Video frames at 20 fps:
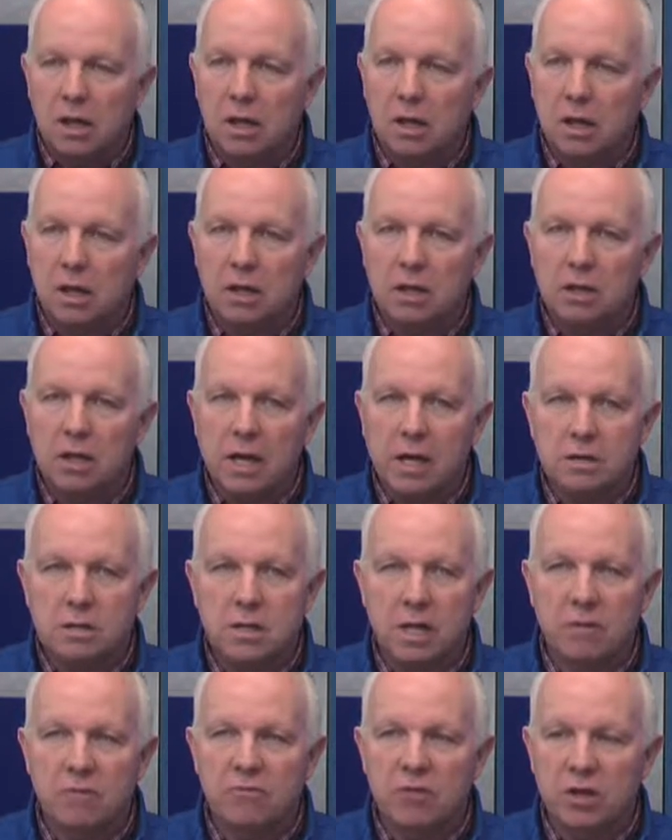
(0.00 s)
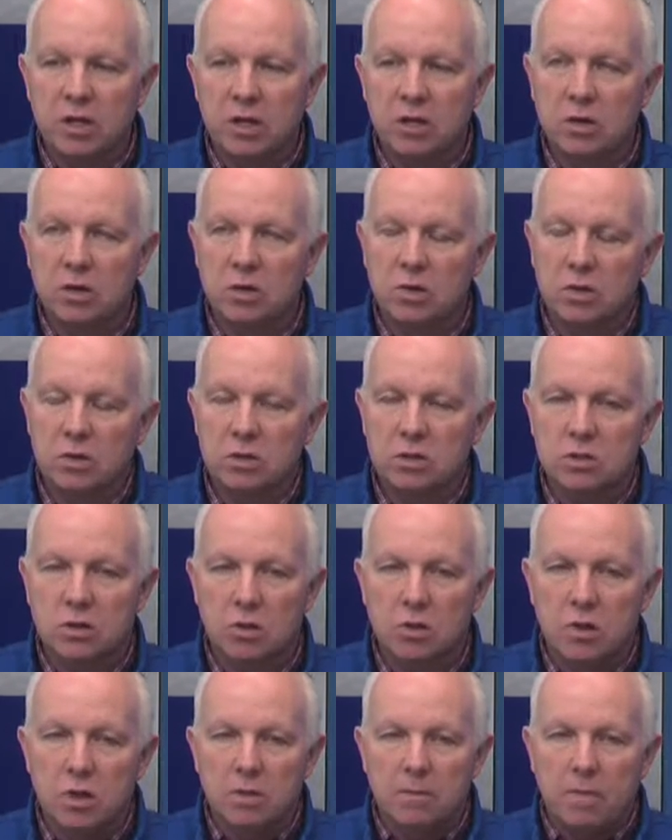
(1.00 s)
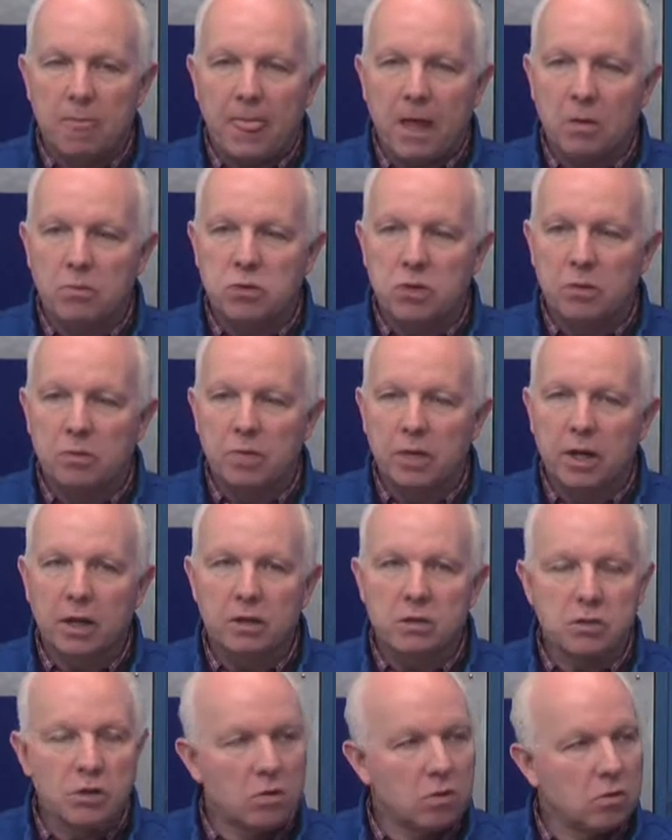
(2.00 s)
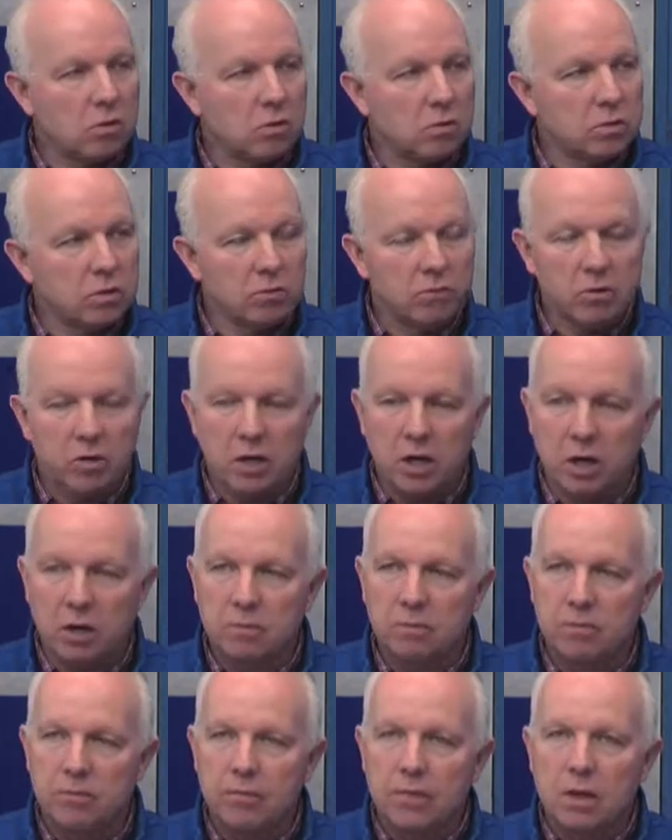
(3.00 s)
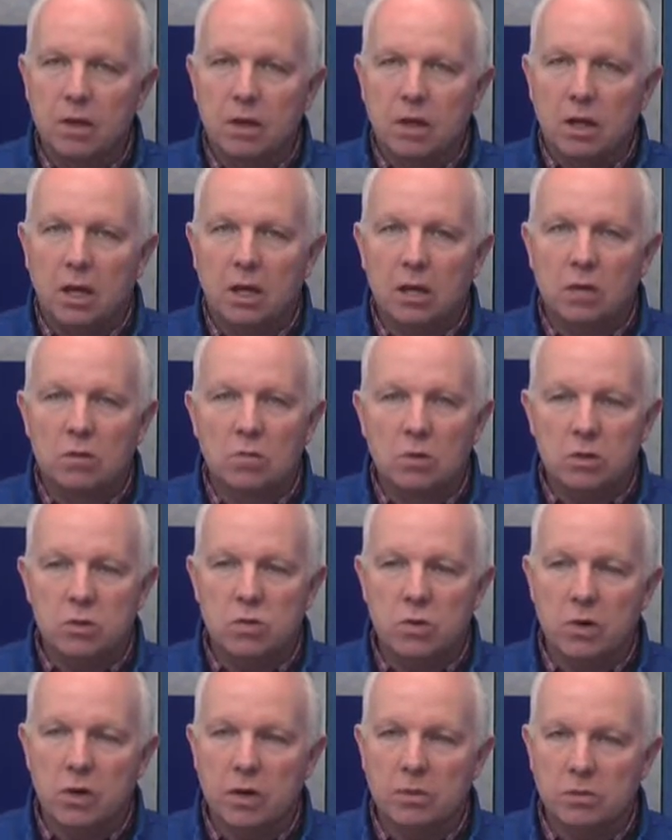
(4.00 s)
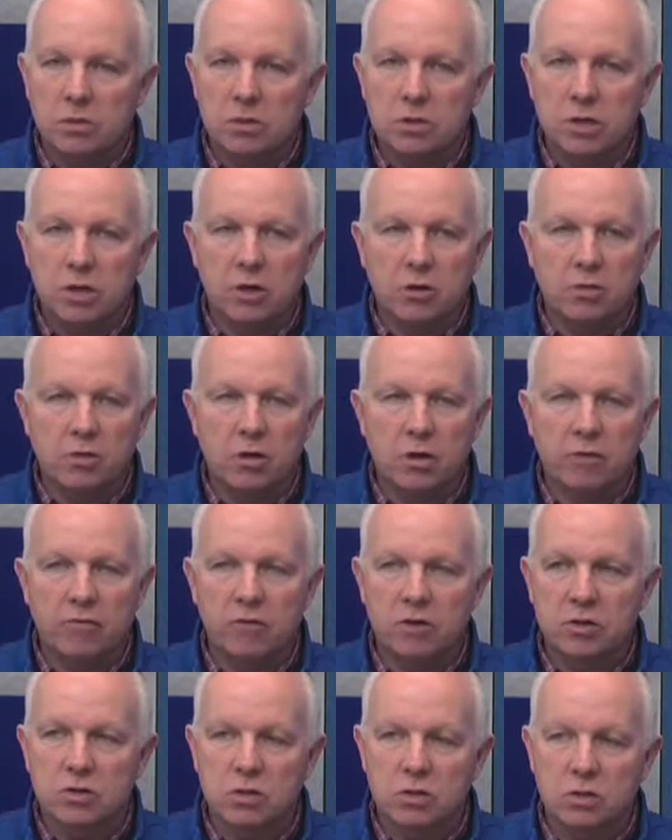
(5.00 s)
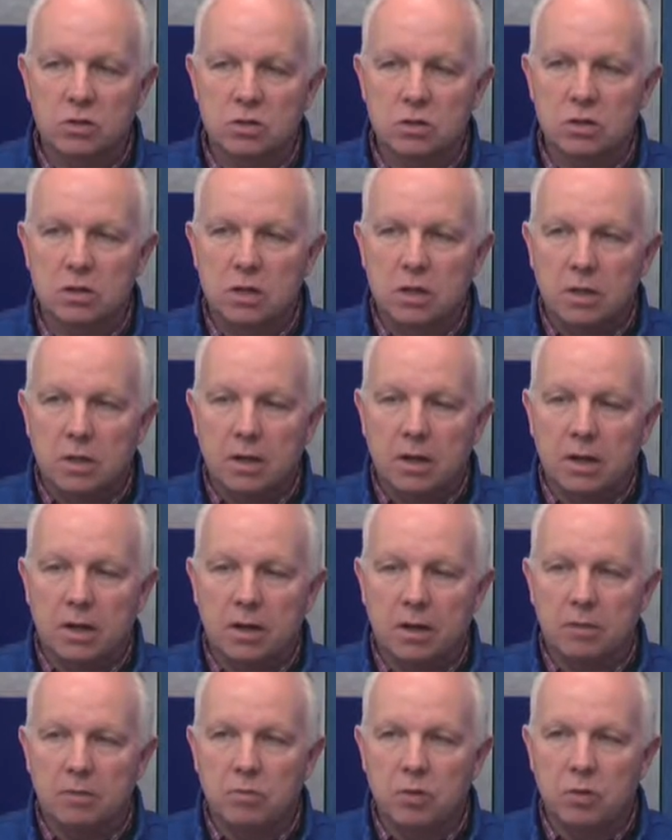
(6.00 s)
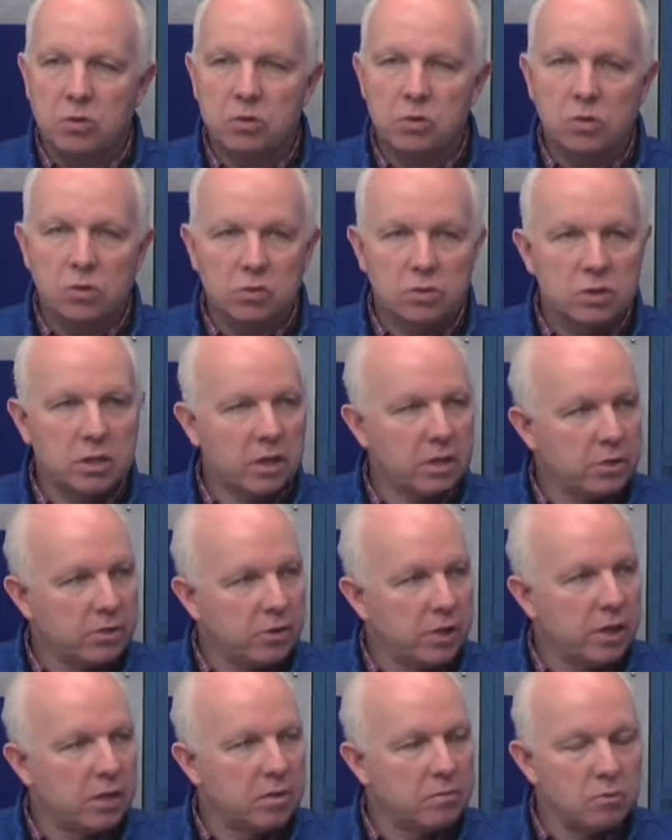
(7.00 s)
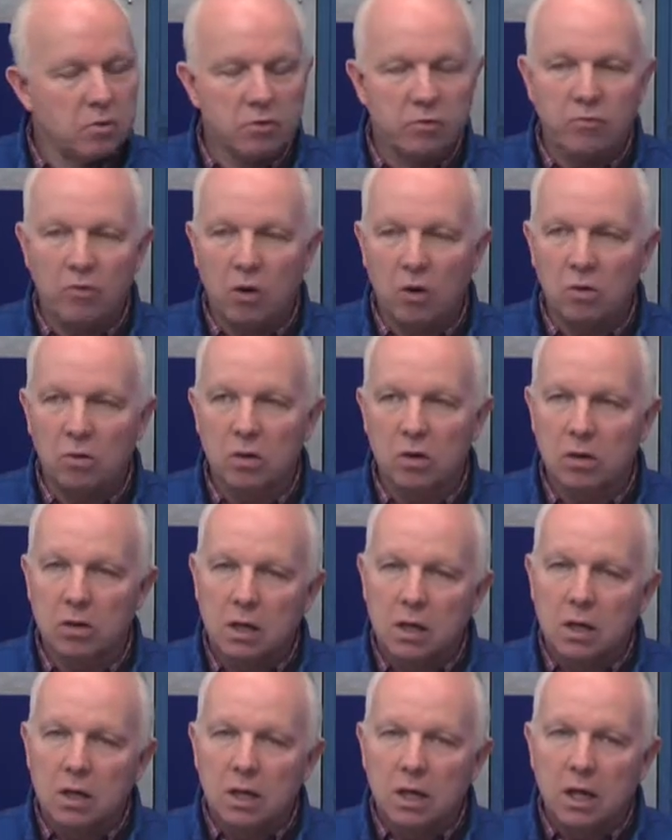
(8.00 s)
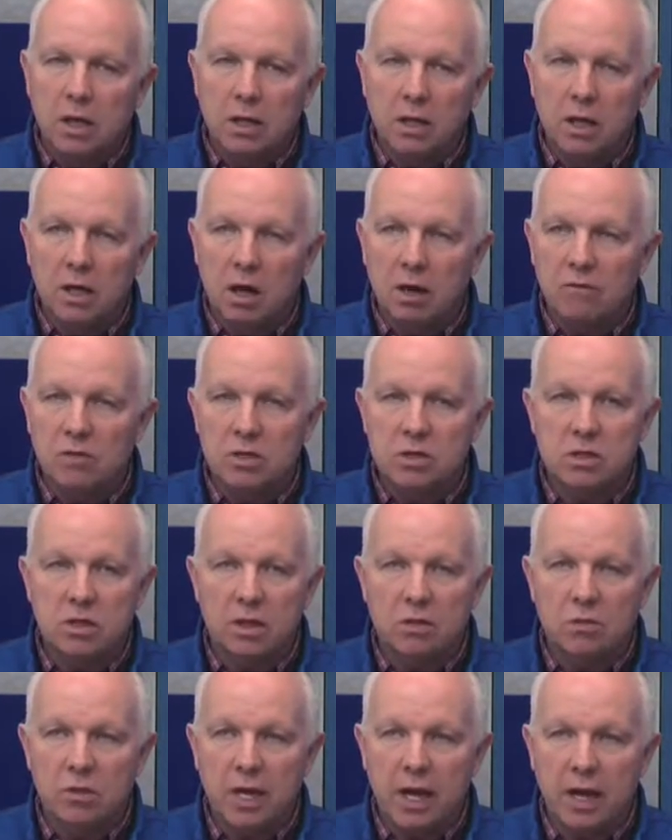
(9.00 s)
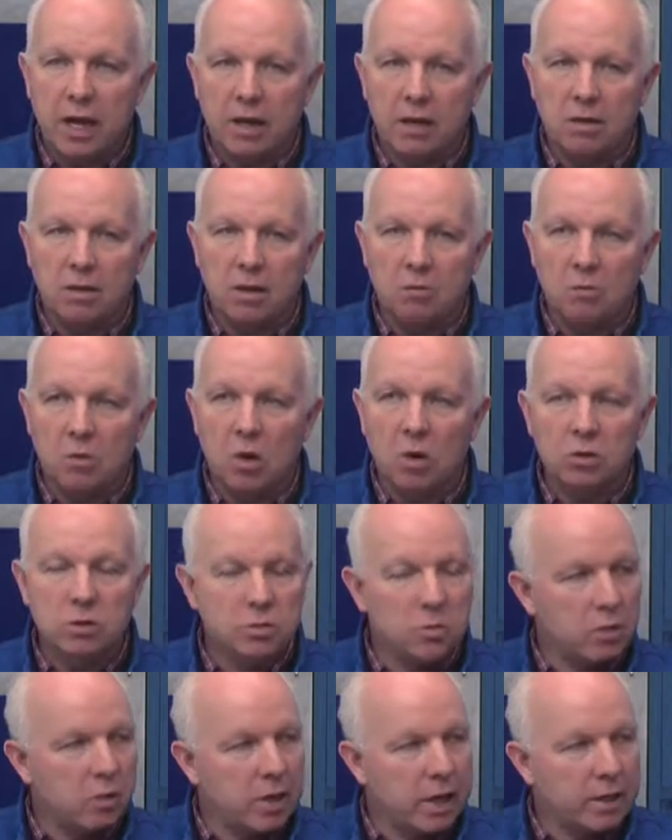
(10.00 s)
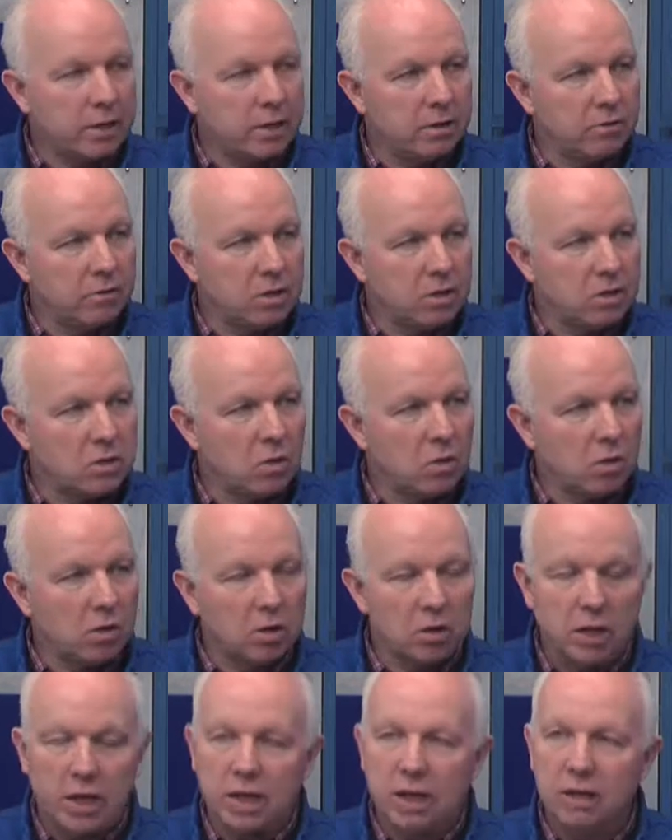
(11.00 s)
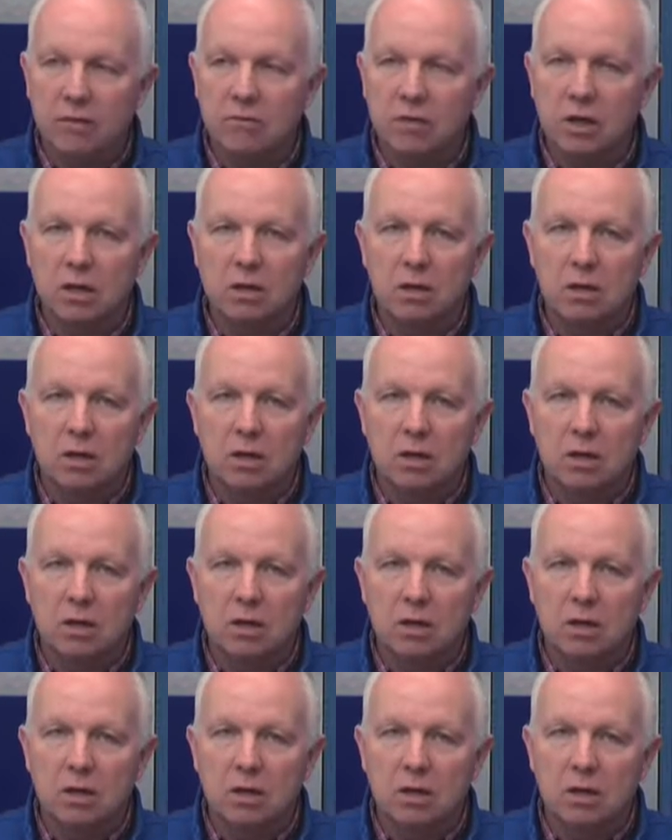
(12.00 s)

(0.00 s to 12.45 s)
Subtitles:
in that same venue. And so that was our biggest hurdle to overcome. And then once we were able to secure the officials, both schools then agreed to move forward. And then obviously we had multiple activities going on that evening,